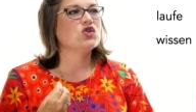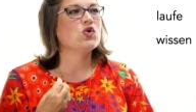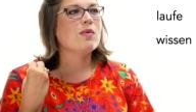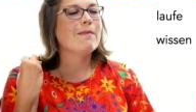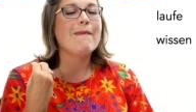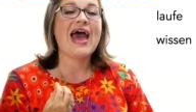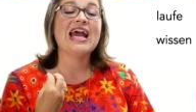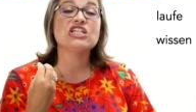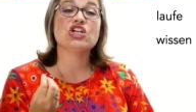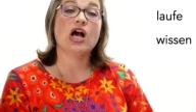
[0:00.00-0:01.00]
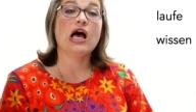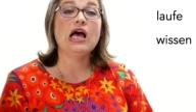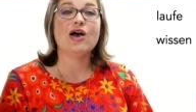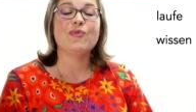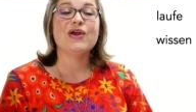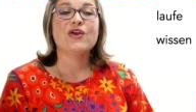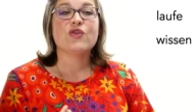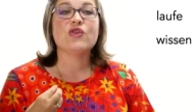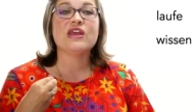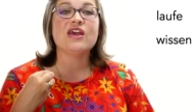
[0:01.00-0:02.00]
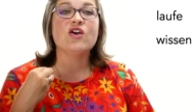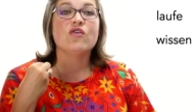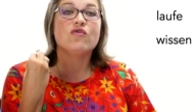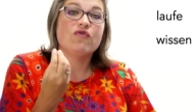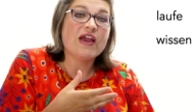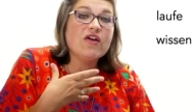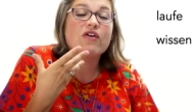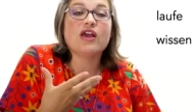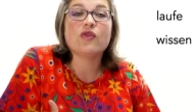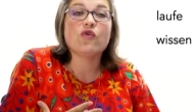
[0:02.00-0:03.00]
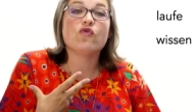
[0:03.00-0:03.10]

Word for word: to match up the variant,